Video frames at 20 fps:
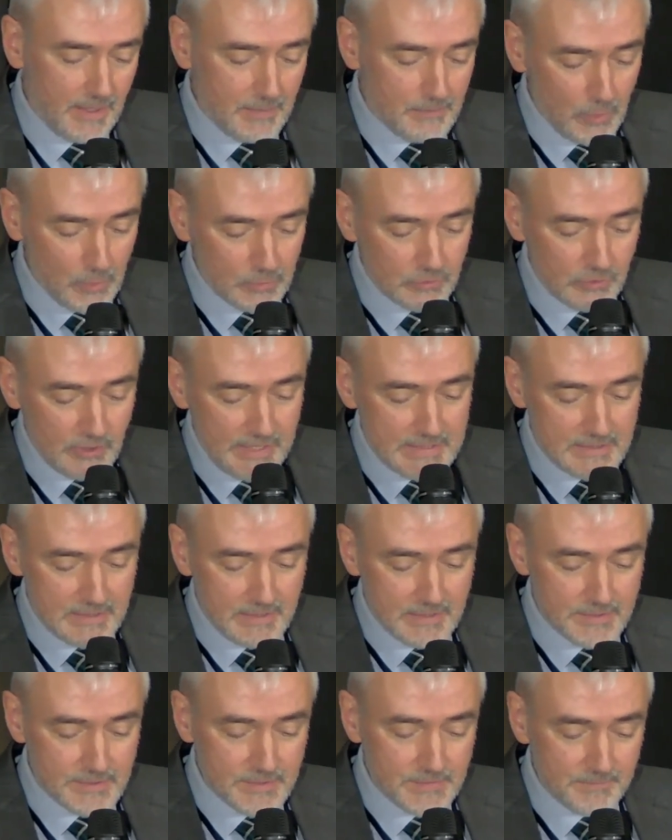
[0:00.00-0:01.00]

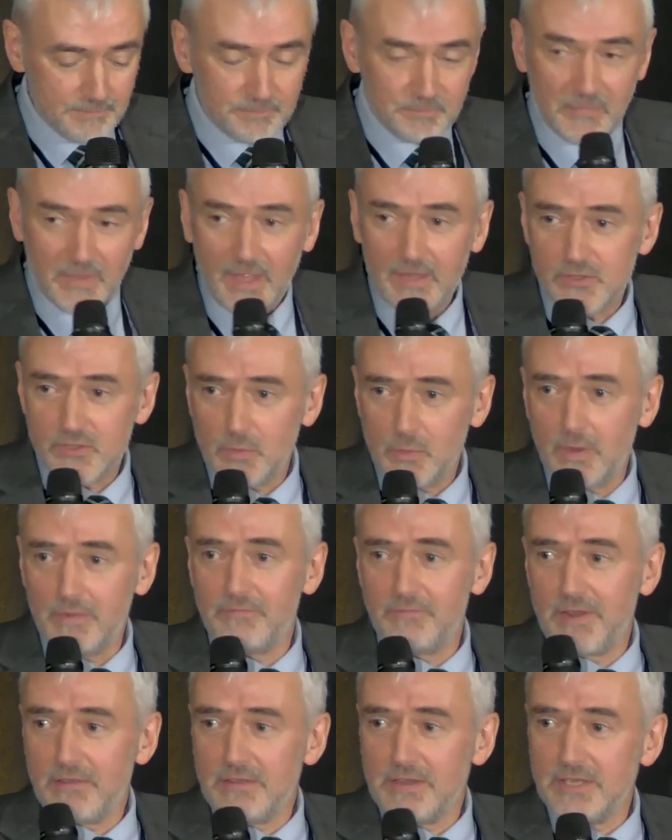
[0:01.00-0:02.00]
moderators, and to our
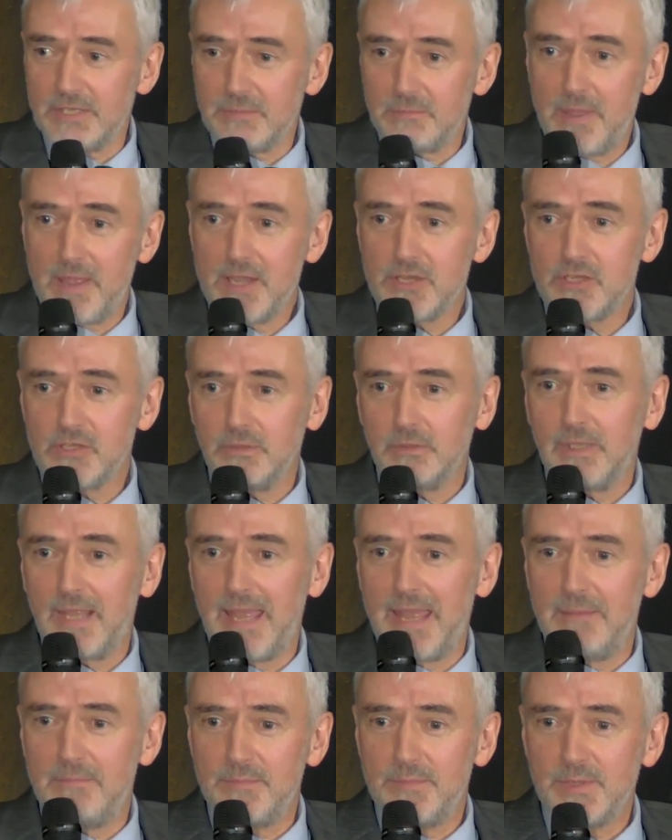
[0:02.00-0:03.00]
very special
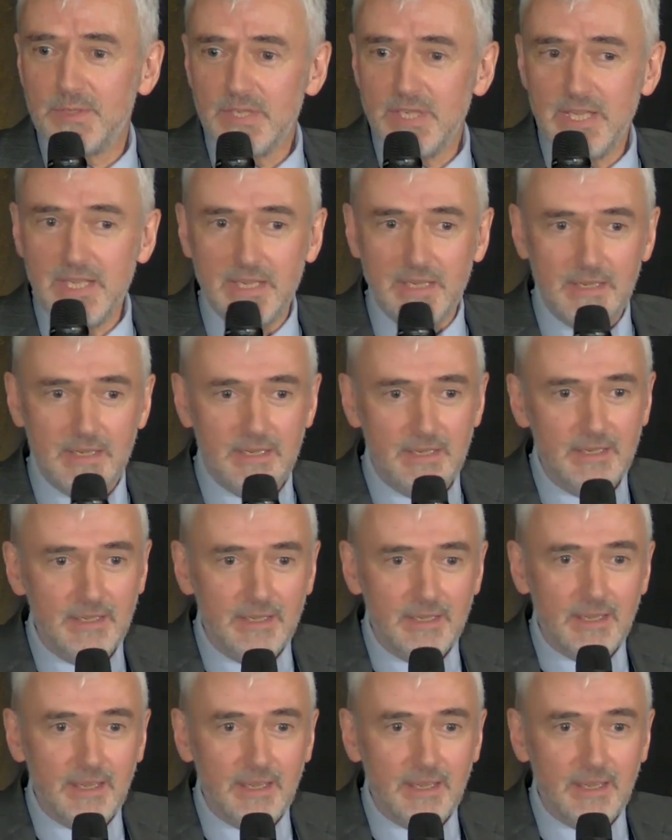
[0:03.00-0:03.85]
MC,